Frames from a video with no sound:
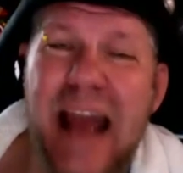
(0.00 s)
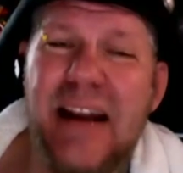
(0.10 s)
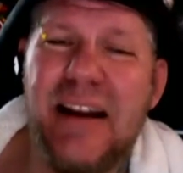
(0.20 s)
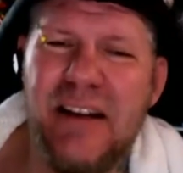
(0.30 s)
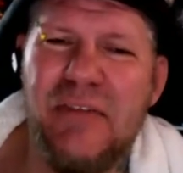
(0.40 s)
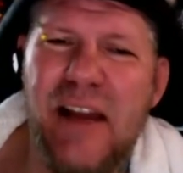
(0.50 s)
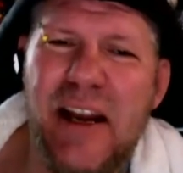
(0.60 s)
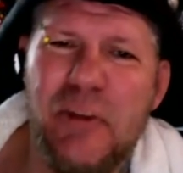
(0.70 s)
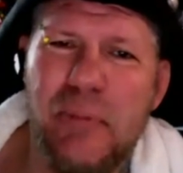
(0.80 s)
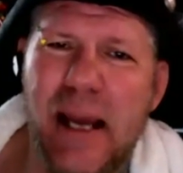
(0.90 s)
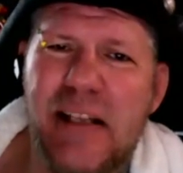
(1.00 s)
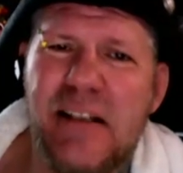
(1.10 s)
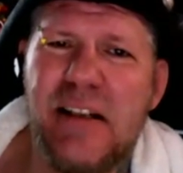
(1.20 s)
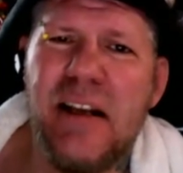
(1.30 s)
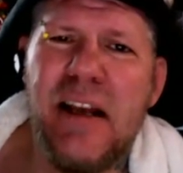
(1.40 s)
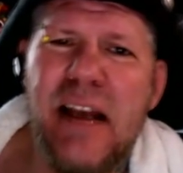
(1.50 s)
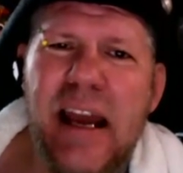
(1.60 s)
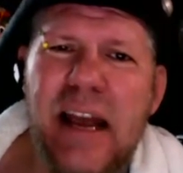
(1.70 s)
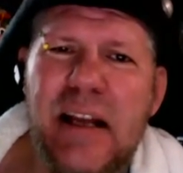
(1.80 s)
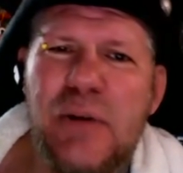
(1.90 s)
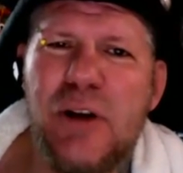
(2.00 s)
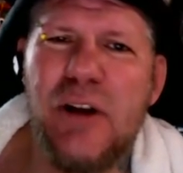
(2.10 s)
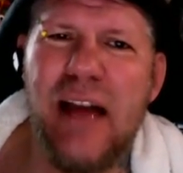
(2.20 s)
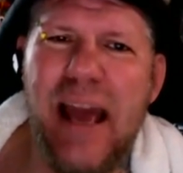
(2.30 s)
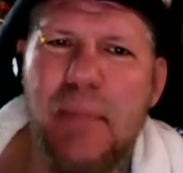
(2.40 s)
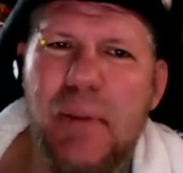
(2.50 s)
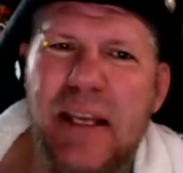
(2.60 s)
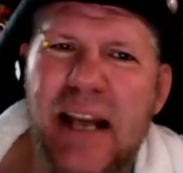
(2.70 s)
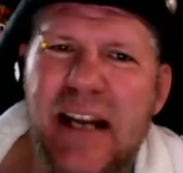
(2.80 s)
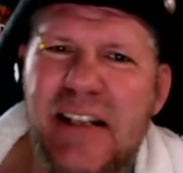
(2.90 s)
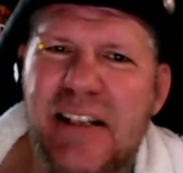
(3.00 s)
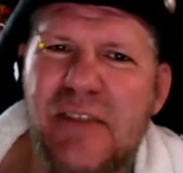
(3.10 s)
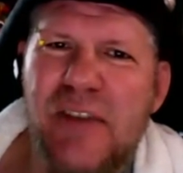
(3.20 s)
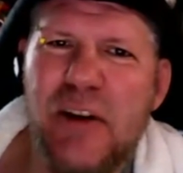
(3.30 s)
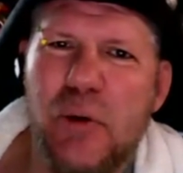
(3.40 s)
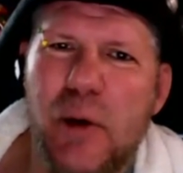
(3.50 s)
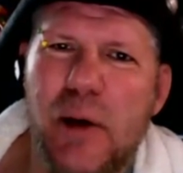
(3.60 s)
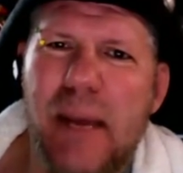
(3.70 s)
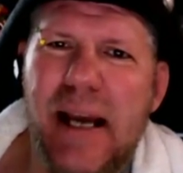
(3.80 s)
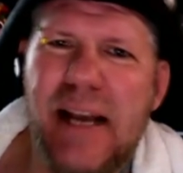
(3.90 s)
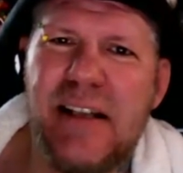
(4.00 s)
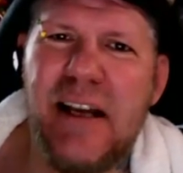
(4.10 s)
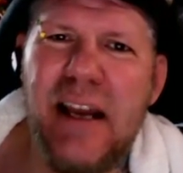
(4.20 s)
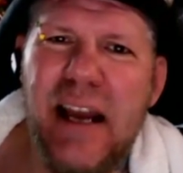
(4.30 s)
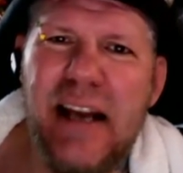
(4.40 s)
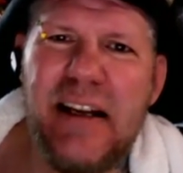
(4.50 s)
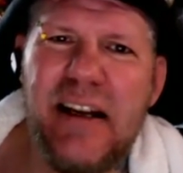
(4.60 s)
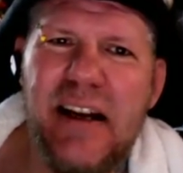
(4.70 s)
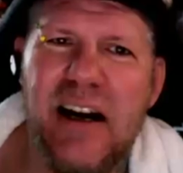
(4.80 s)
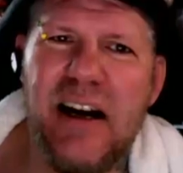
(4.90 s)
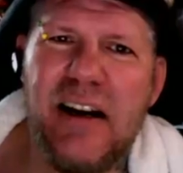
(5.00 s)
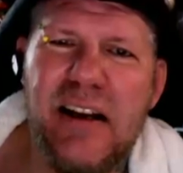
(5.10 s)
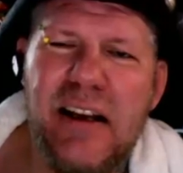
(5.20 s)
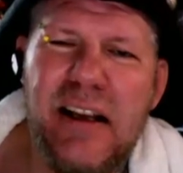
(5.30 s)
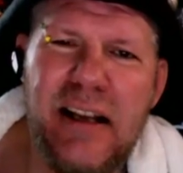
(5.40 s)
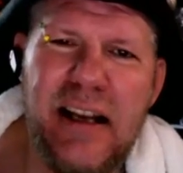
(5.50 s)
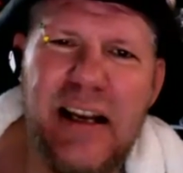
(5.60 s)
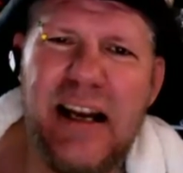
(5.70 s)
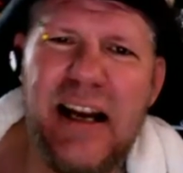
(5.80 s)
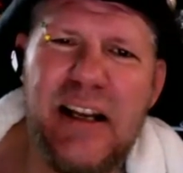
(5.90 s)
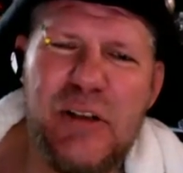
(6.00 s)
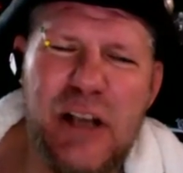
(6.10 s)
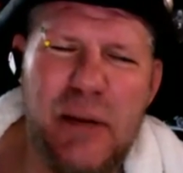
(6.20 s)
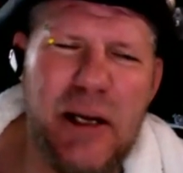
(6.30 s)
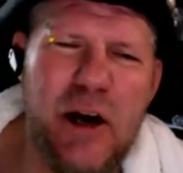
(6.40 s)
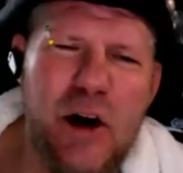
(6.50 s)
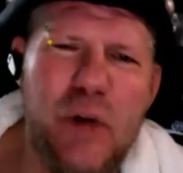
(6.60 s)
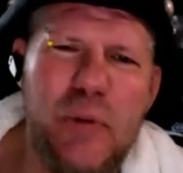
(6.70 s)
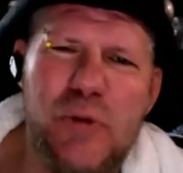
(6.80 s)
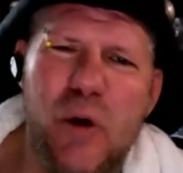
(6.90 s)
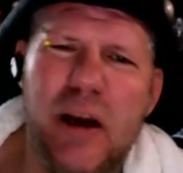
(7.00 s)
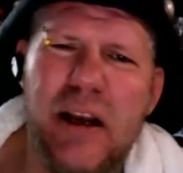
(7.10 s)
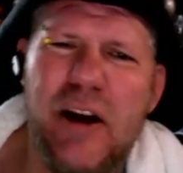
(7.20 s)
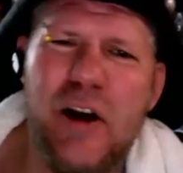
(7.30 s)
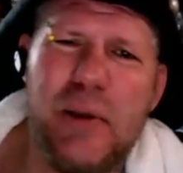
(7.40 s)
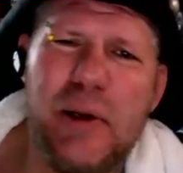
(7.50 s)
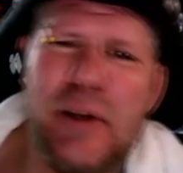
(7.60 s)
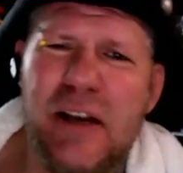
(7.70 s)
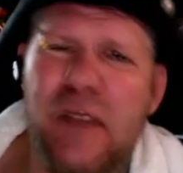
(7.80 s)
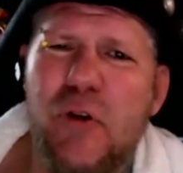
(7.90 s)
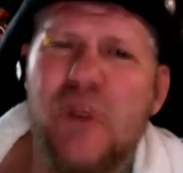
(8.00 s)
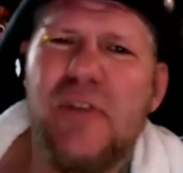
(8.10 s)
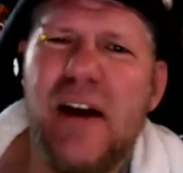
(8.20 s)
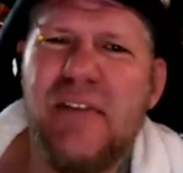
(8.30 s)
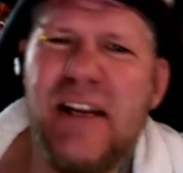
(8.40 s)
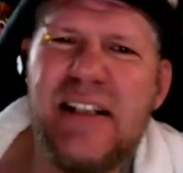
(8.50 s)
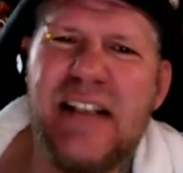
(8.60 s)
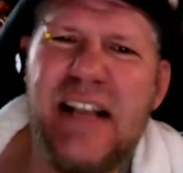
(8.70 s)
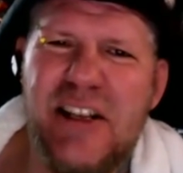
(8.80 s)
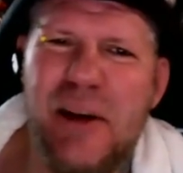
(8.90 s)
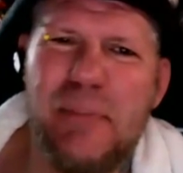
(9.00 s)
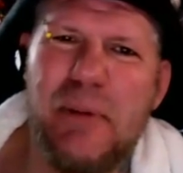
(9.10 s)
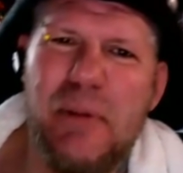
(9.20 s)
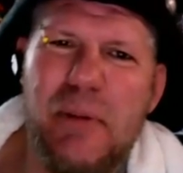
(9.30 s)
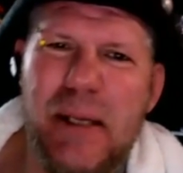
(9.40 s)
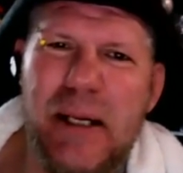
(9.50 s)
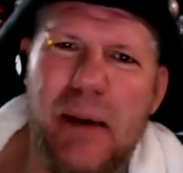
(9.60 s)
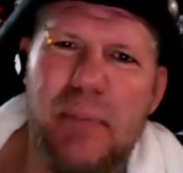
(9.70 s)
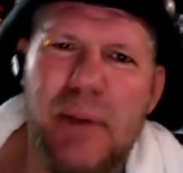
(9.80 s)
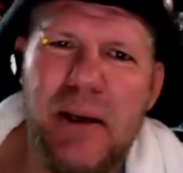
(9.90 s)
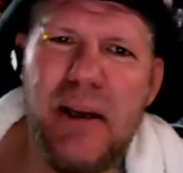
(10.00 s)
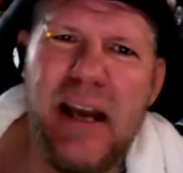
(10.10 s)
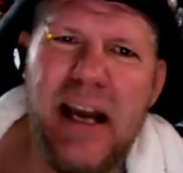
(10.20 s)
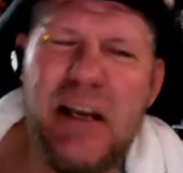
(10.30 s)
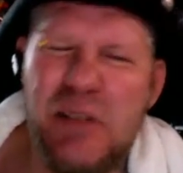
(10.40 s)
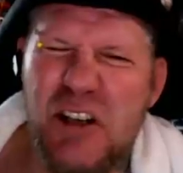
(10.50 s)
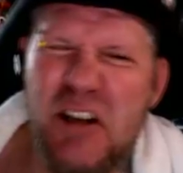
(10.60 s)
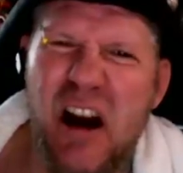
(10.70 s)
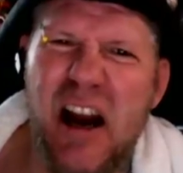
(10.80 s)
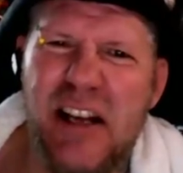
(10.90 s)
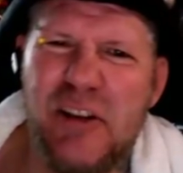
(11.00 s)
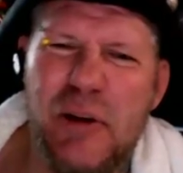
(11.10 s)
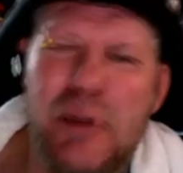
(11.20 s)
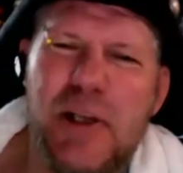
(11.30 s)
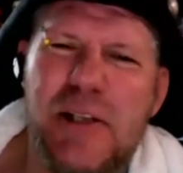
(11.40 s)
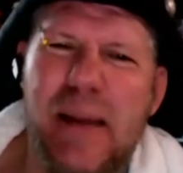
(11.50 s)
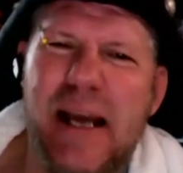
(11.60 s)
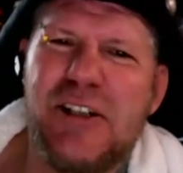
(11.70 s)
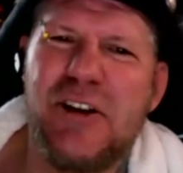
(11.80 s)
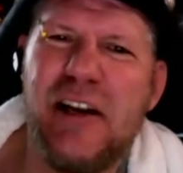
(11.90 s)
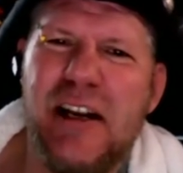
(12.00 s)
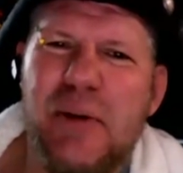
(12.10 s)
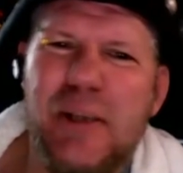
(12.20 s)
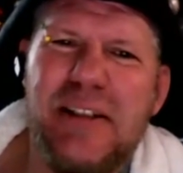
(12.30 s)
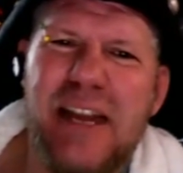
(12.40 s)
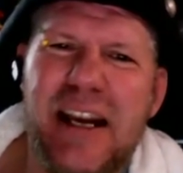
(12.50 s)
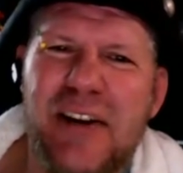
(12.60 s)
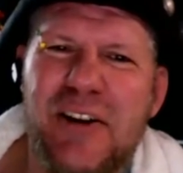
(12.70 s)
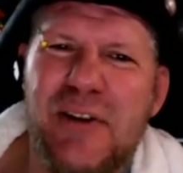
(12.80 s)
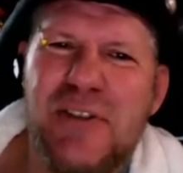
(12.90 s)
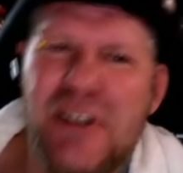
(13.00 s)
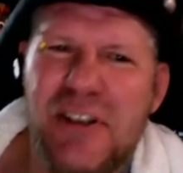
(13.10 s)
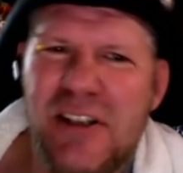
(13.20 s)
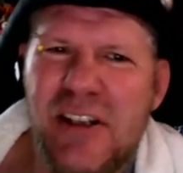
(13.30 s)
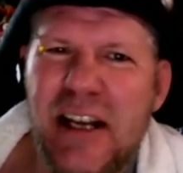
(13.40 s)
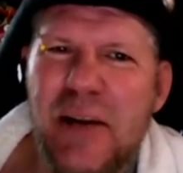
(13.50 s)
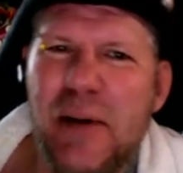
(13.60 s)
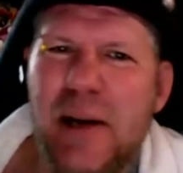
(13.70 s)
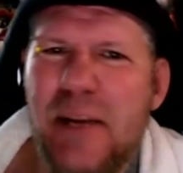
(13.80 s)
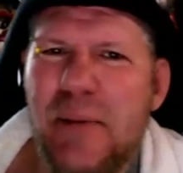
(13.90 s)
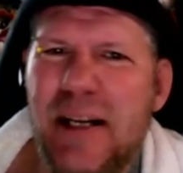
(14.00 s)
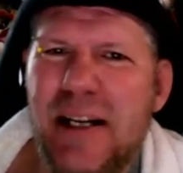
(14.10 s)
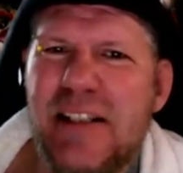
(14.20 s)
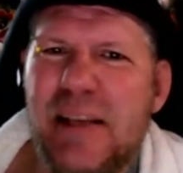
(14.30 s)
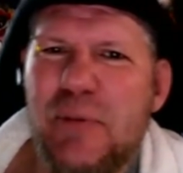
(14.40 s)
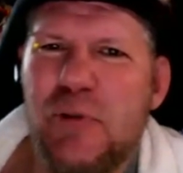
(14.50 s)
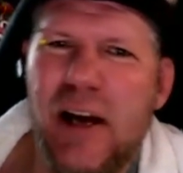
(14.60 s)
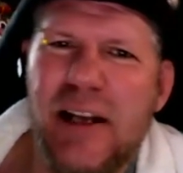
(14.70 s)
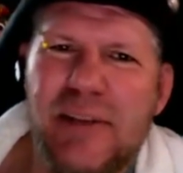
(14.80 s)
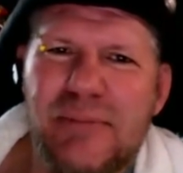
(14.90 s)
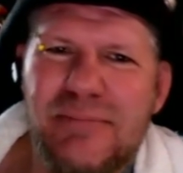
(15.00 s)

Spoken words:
Invader mask, and he was all happy. He had his Invader 1 mask, and then he was coming home. He was walking home, and there was like 4 or 5 kids, and they jumped him and beat him up, and he was crying. So he put his mask on, and he wouldn't take it off because he didn't want anybody to see him crying.